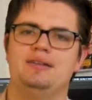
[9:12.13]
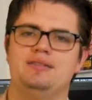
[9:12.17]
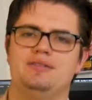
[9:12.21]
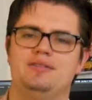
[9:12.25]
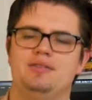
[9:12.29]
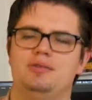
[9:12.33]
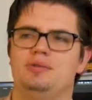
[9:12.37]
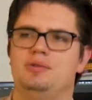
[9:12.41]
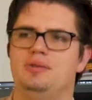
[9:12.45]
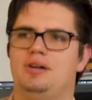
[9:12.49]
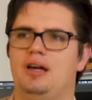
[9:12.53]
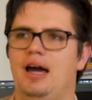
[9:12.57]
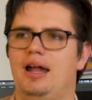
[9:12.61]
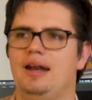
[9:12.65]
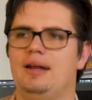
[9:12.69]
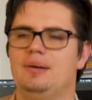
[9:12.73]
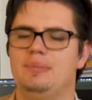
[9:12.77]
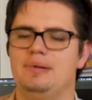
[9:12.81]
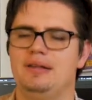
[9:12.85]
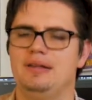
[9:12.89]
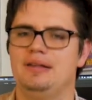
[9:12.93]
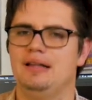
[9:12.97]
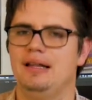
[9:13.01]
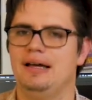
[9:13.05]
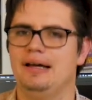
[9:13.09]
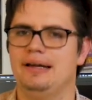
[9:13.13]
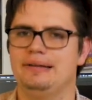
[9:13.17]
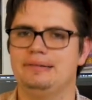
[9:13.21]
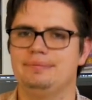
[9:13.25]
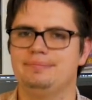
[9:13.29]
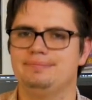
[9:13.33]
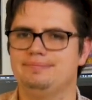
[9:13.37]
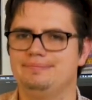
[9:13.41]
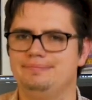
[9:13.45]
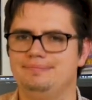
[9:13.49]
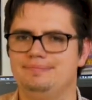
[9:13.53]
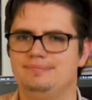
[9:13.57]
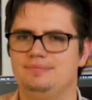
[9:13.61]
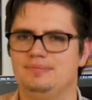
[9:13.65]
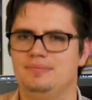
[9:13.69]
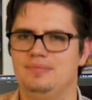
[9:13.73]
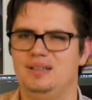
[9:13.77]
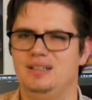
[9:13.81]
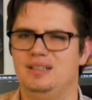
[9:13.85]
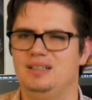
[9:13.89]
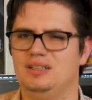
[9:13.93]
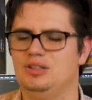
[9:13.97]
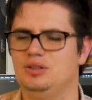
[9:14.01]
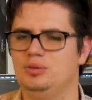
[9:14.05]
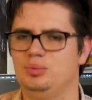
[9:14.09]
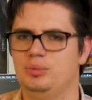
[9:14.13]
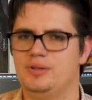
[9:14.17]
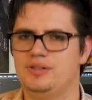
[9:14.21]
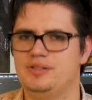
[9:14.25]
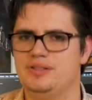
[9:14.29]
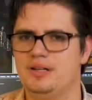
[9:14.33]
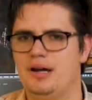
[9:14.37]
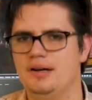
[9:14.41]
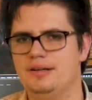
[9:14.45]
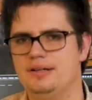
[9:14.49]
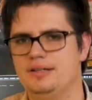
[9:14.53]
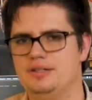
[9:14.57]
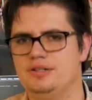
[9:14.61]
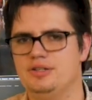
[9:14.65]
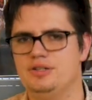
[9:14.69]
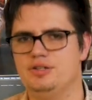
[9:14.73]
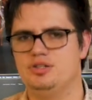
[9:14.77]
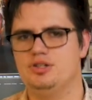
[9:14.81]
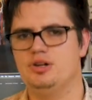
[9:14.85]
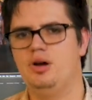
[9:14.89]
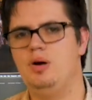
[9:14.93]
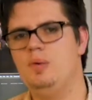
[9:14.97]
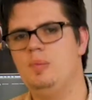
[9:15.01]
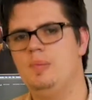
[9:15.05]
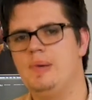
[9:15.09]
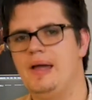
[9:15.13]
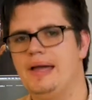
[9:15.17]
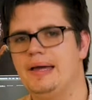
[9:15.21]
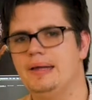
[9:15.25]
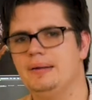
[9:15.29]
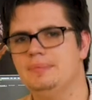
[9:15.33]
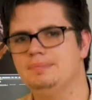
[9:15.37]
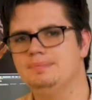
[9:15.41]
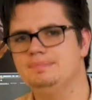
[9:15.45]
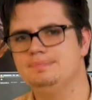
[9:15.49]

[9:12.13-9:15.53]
so it would kind of be like a little redundant to show Man.